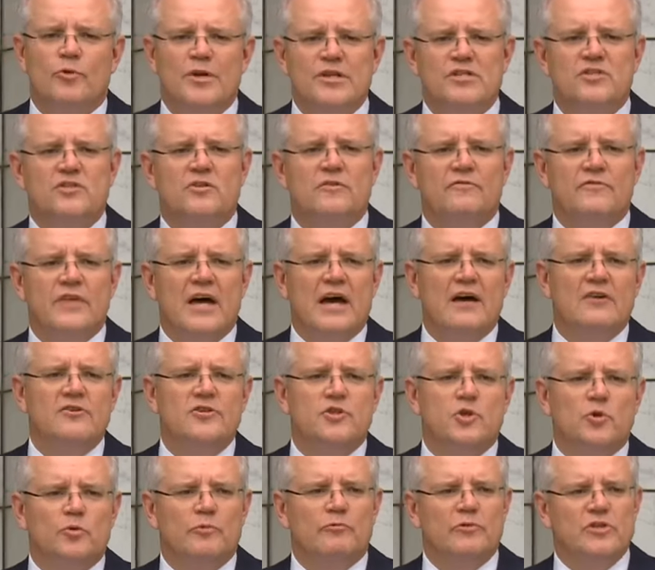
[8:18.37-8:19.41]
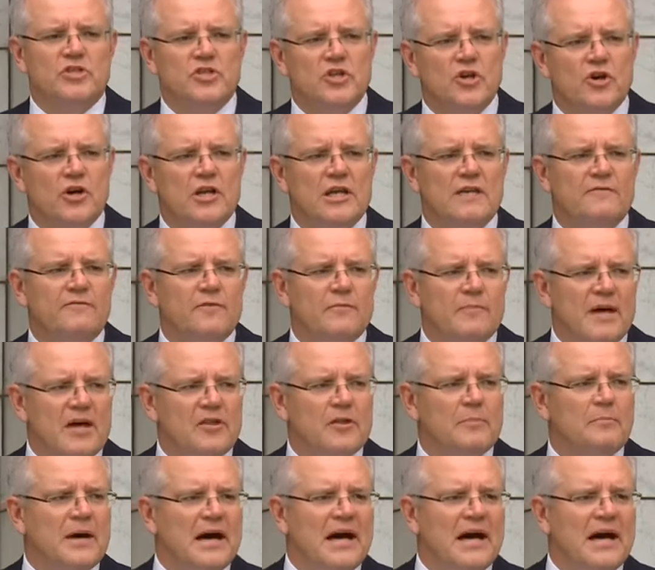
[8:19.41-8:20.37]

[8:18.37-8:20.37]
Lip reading: risk of those who are returning from other